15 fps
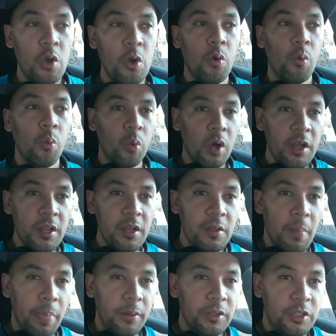what
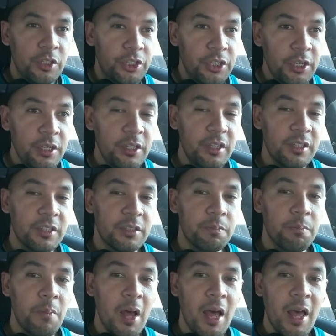genius
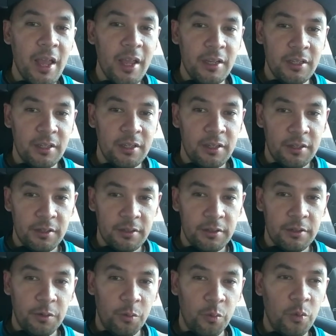mind,
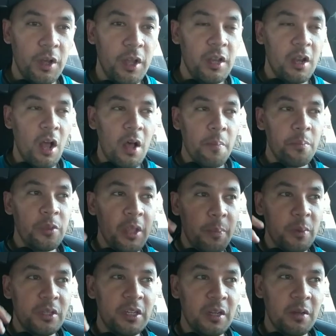what
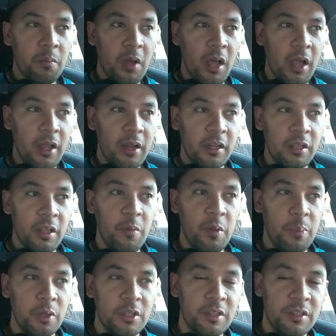omnipotent mind, and let me
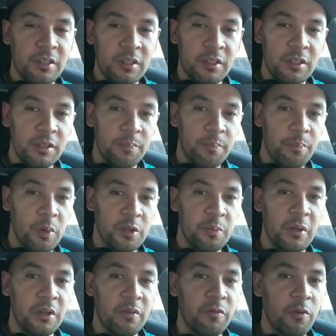put this into
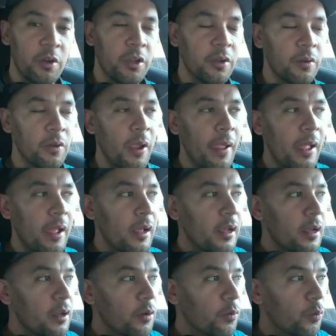perspective for you.
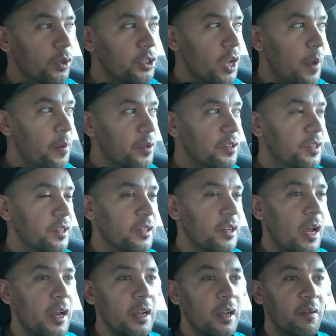One time I was
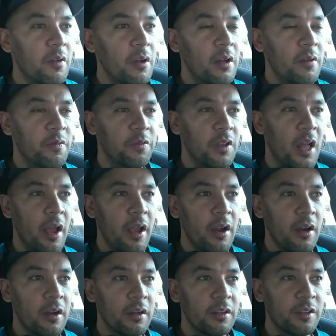designing a
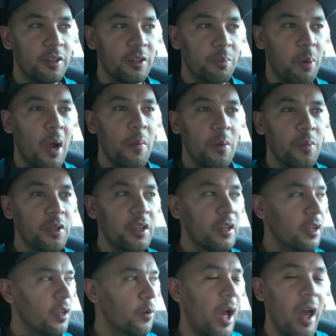flyer. This is
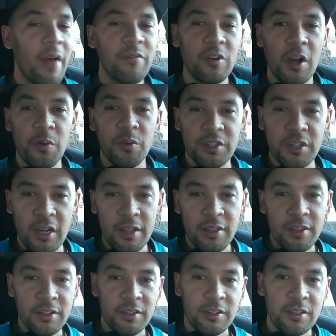probably after I was an
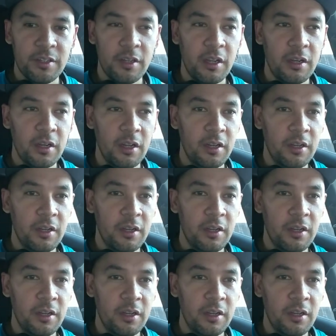atheist, and